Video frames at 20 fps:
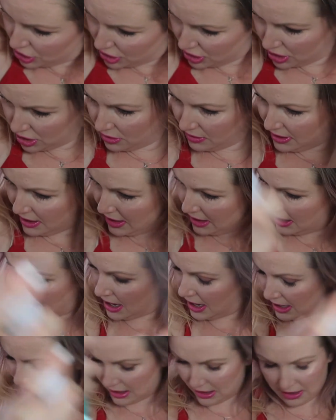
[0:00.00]
to it and
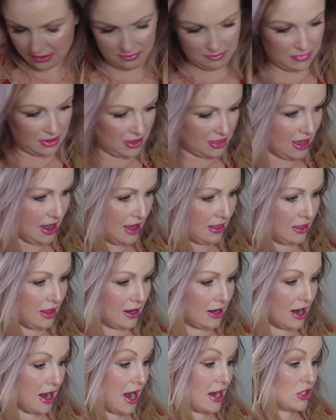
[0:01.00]
kind of give me that
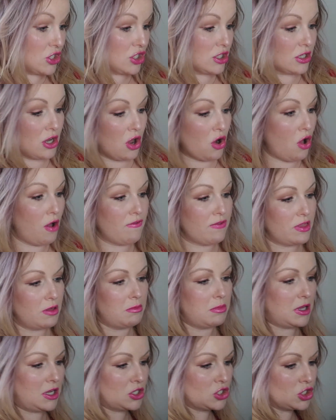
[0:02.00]
like I just got off the
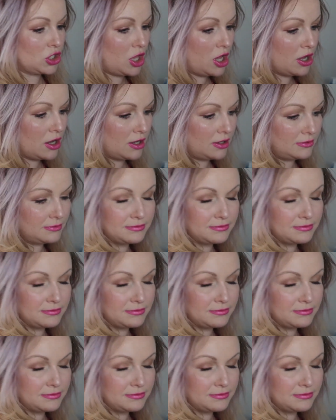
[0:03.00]
beach look.